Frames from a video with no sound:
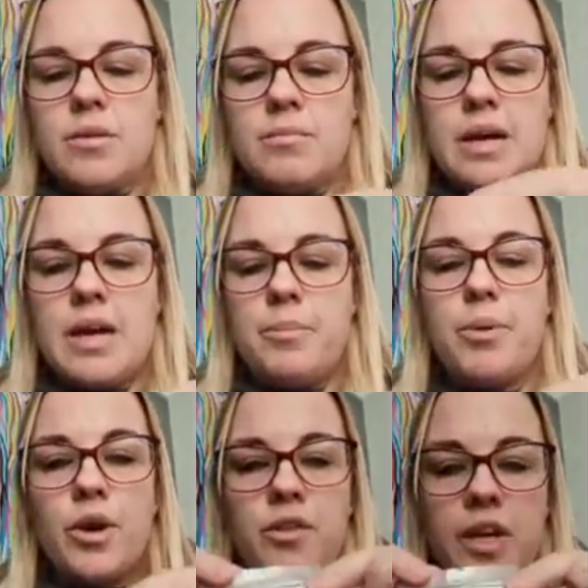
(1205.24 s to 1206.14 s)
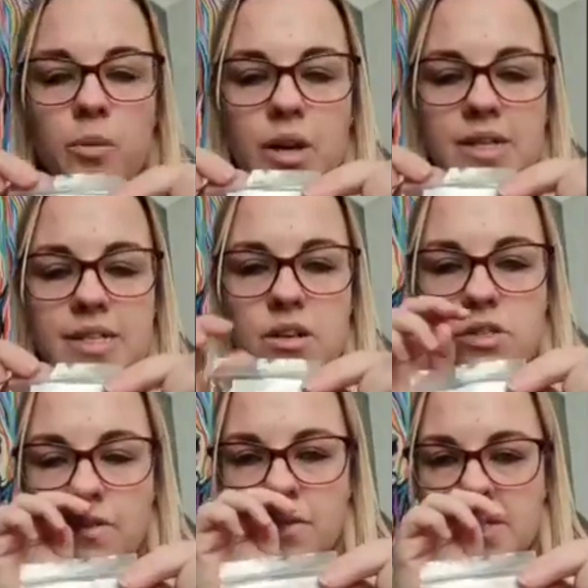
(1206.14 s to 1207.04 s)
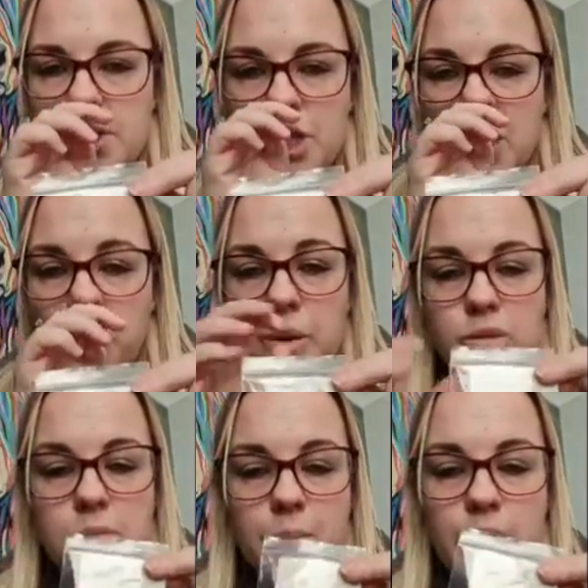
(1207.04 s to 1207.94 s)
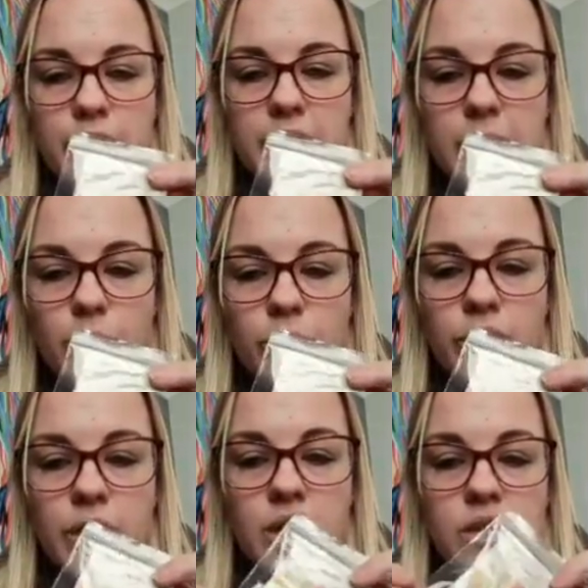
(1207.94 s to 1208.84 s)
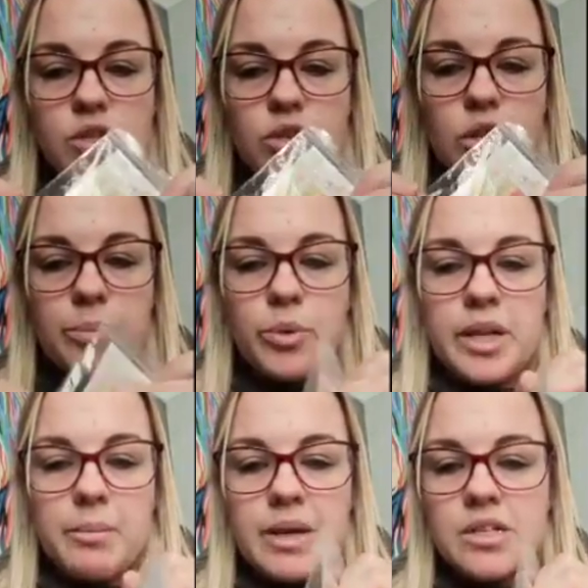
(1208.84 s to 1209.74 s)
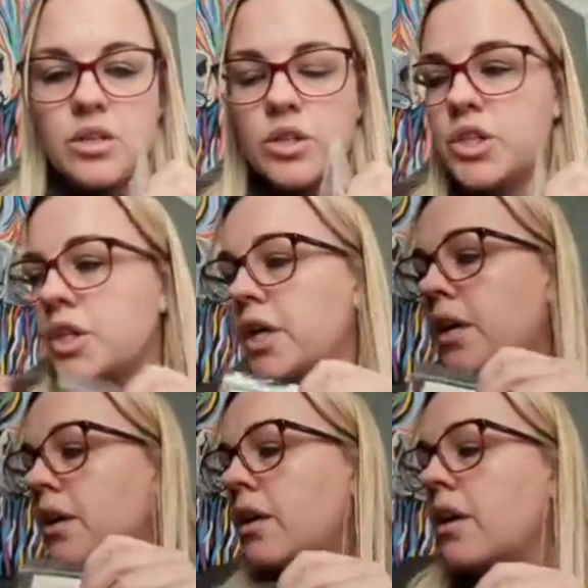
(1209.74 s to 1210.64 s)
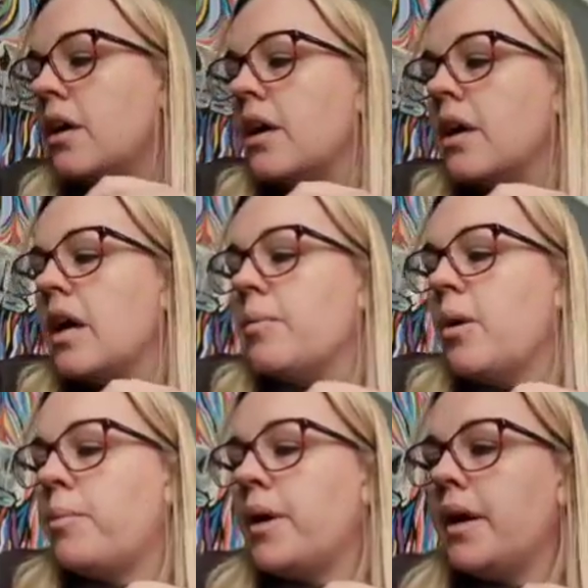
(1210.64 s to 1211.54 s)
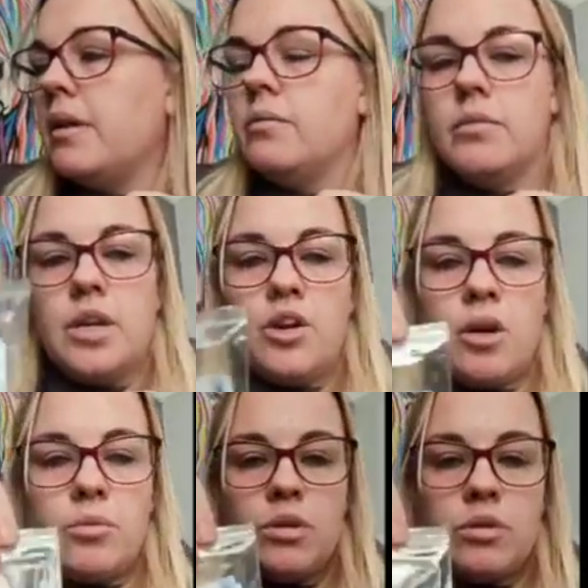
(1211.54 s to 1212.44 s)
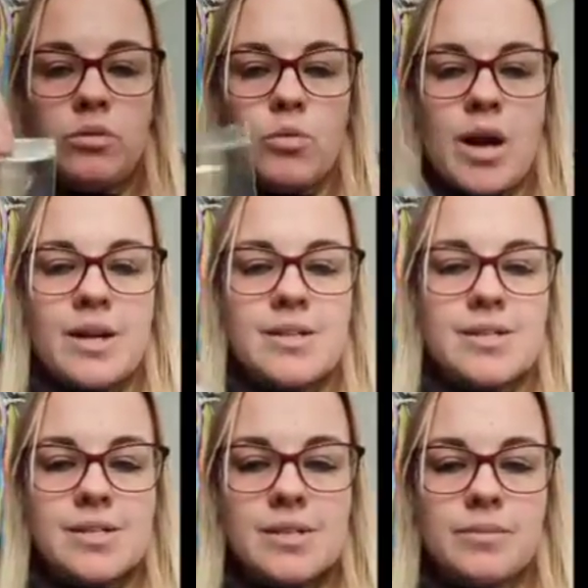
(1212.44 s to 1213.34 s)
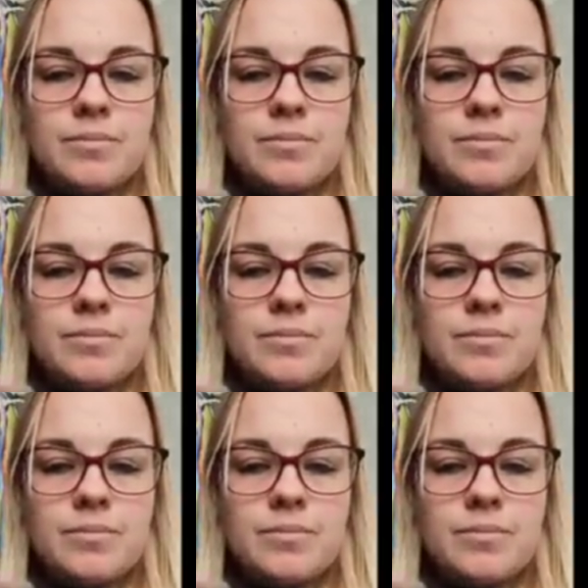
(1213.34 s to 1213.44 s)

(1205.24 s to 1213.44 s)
my birthday wax in, because obviously January was my birthday month. So I put in a mixology. I pop in a normal wax.